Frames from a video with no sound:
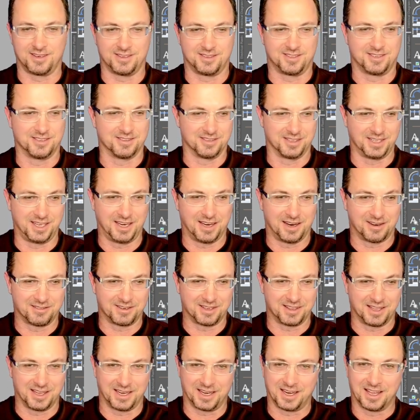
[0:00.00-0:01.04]
Delete
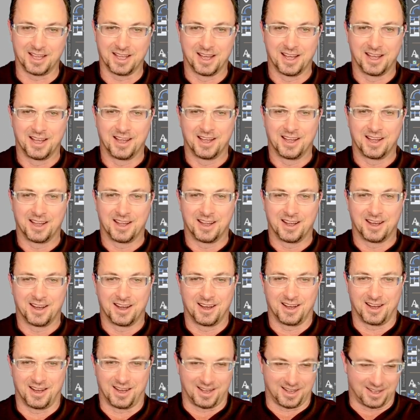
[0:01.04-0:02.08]
everything,
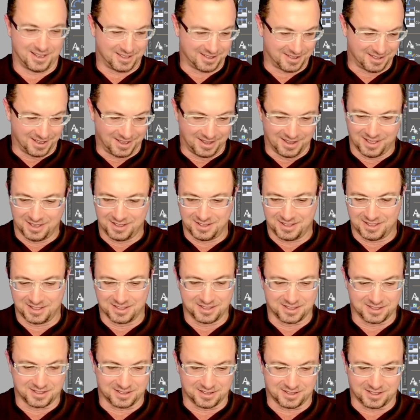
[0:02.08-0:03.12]
and then you can
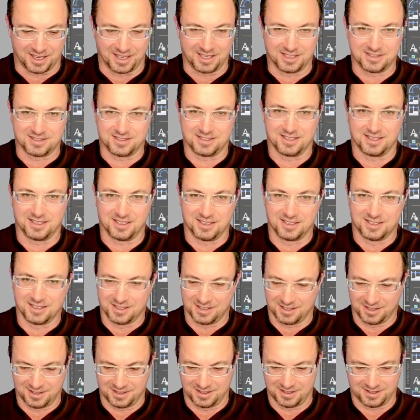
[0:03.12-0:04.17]
just change the
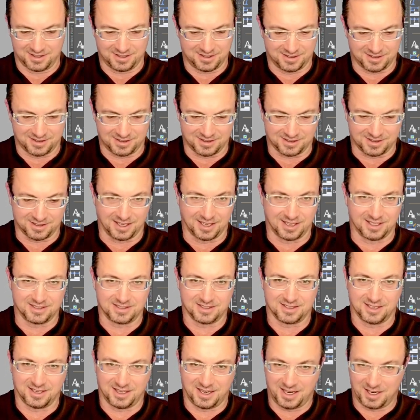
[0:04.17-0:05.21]

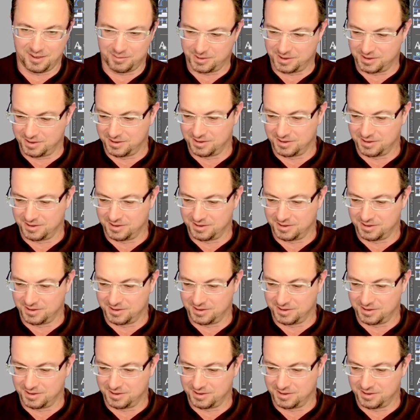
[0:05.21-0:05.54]
names.